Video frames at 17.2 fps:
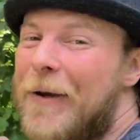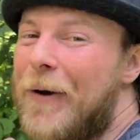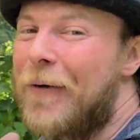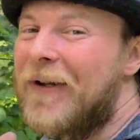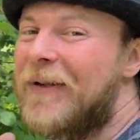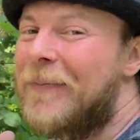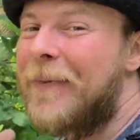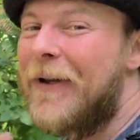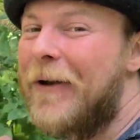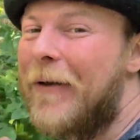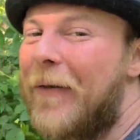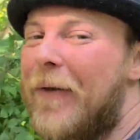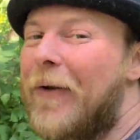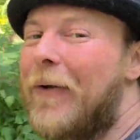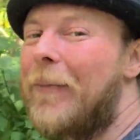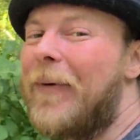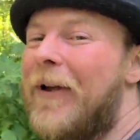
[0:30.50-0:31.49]
know it's been a
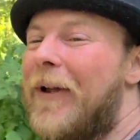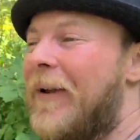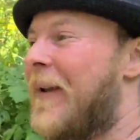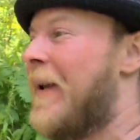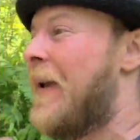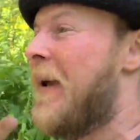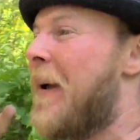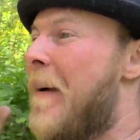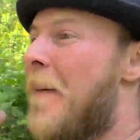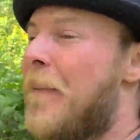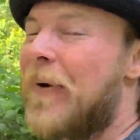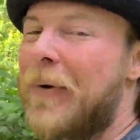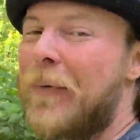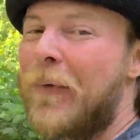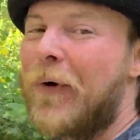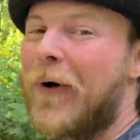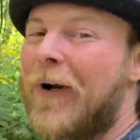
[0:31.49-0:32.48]
little bit,
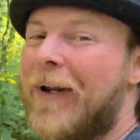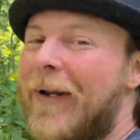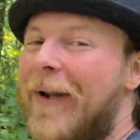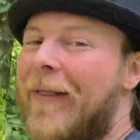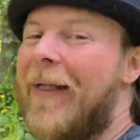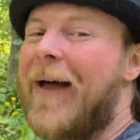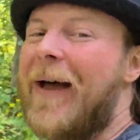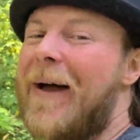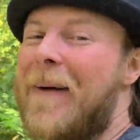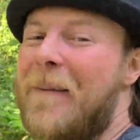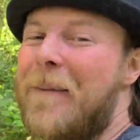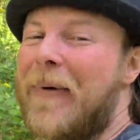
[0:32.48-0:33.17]
been working a lot,